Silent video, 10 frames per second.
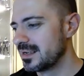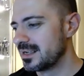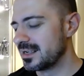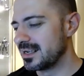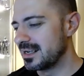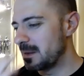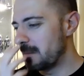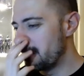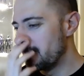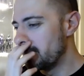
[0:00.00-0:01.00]
Yeah.
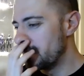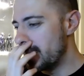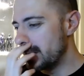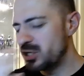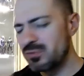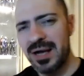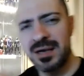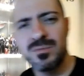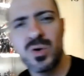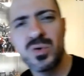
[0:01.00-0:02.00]
Do you
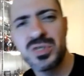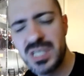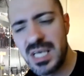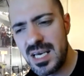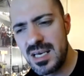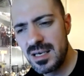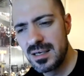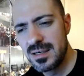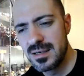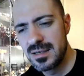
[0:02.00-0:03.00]
reckon we'll see?
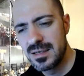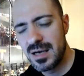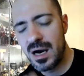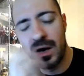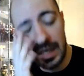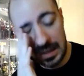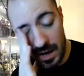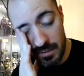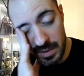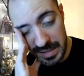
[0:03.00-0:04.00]
Oh, I
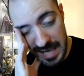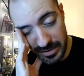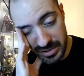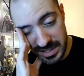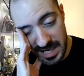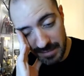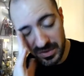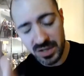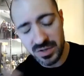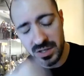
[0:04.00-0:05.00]
can't remember the actress name.
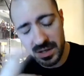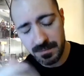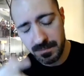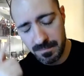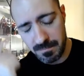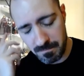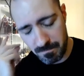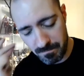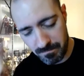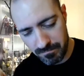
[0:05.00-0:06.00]
The
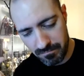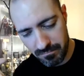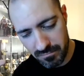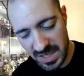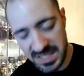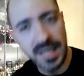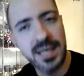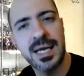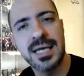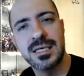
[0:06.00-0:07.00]

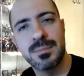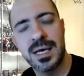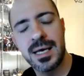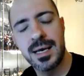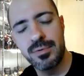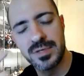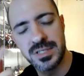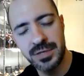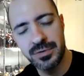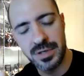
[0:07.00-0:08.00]
second lady to play April in
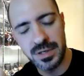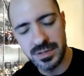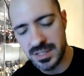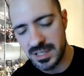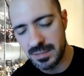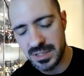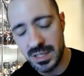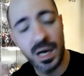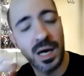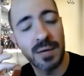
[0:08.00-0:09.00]
Secret to Use in
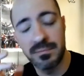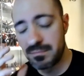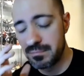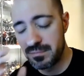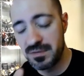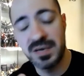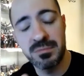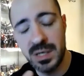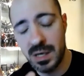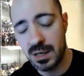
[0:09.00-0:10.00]
TMNT. Forgive
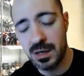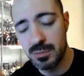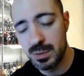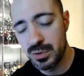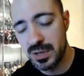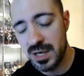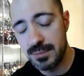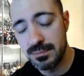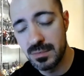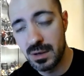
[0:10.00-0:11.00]
me, I can't remember her
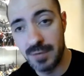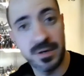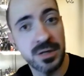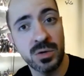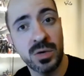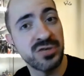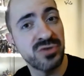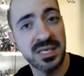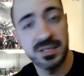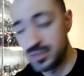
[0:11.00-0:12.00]
name. I find her quite
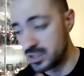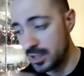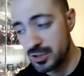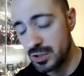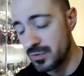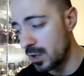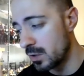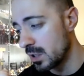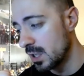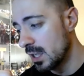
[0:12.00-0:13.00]
attractive, just like Judith Hogue.
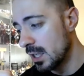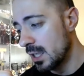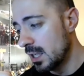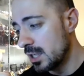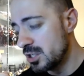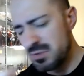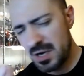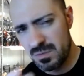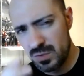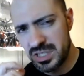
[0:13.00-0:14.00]
Do you
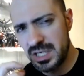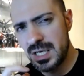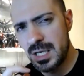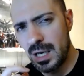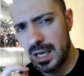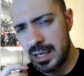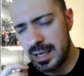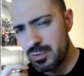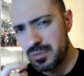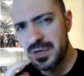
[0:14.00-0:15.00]
reckon we'll see an
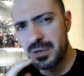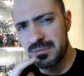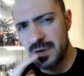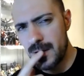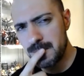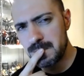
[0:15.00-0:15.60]
April figure of her?